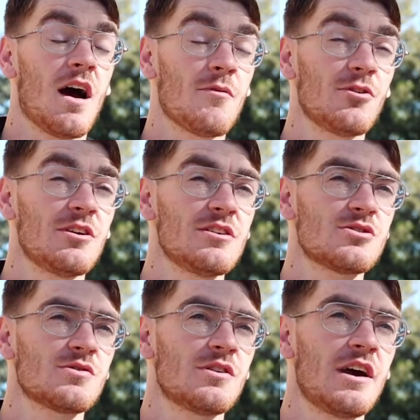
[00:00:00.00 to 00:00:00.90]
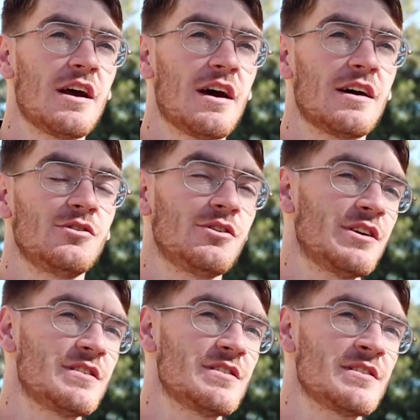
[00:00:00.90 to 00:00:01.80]
I really enjoy
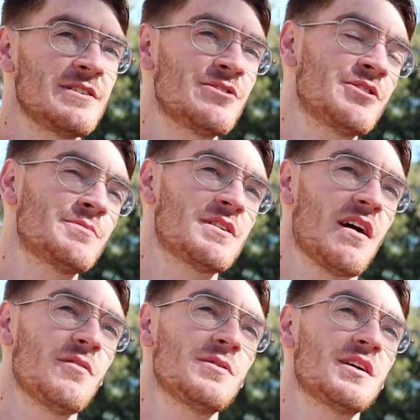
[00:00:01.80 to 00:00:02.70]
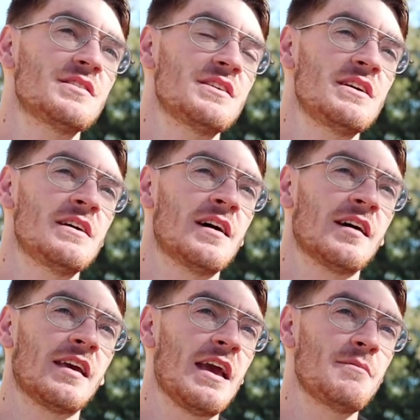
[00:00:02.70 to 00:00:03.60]
Lucas's leadership style, because he
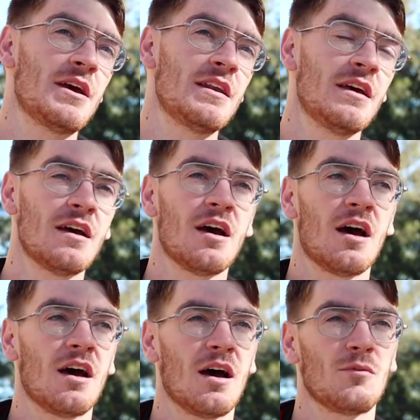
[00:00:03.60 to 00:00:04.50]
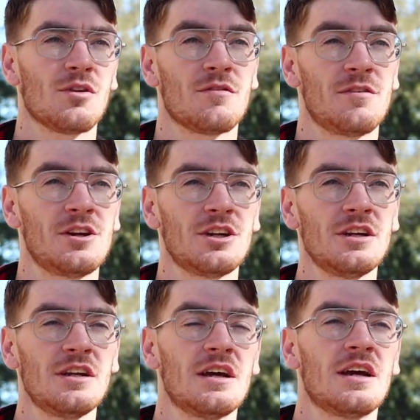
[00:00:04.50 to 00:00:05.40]
came in with a
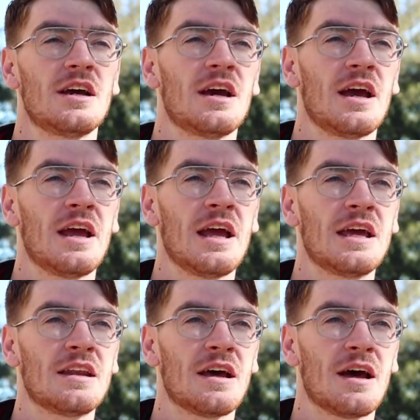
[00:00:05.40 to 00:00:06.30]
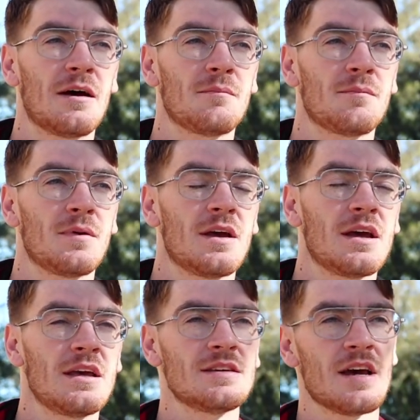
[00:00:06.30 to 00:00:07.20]
vision, and
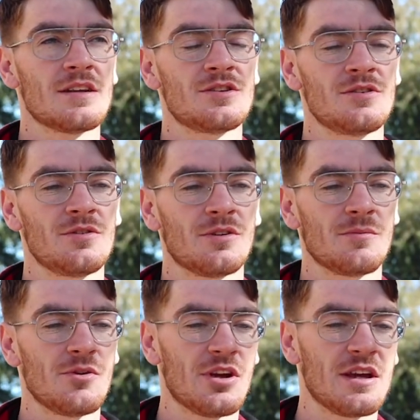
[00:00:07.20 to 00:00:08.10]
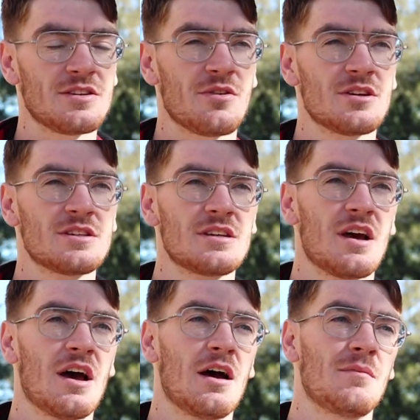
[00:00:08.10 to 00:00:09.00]
he's had to communicate to us
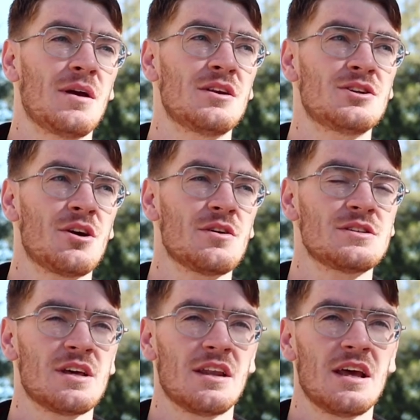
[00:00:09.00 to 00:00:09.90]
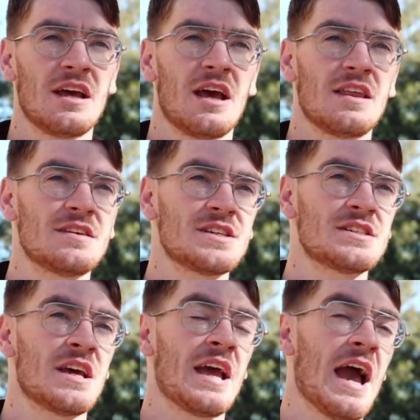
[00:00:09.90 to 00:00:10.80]
and show us that this is
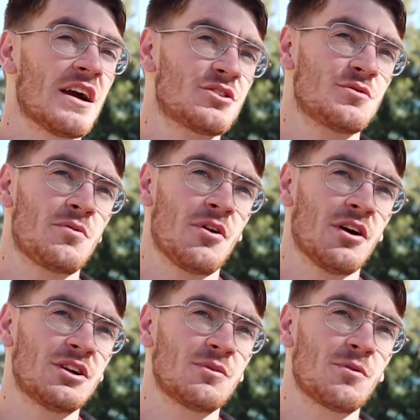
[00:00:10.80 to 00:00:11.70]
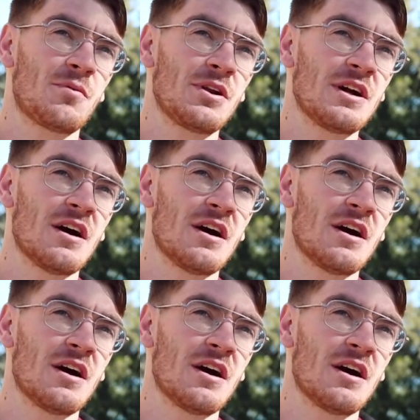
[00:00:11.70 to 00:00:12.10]
an actual production we're putting